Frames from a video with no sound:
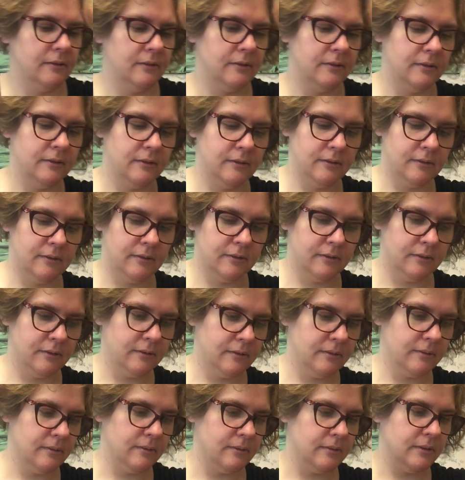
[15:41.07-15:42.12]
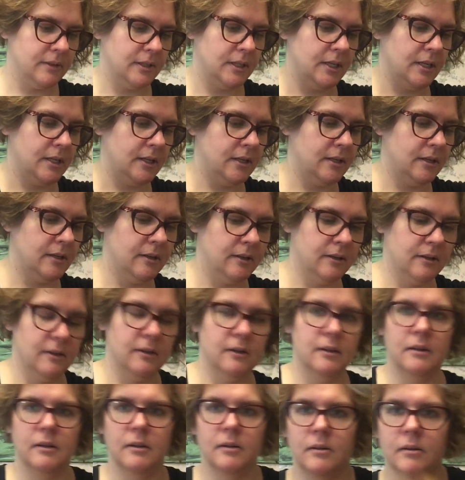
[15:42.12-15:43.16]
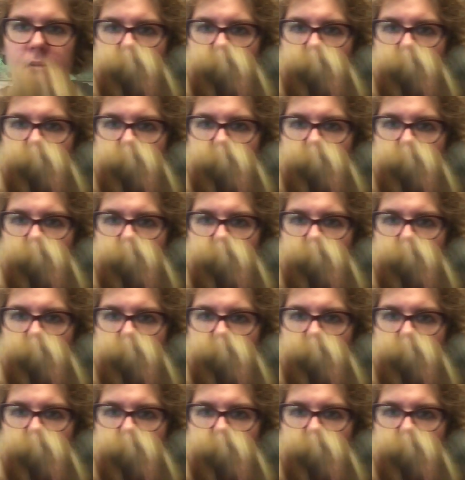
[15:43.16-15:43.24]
Nobody speaks.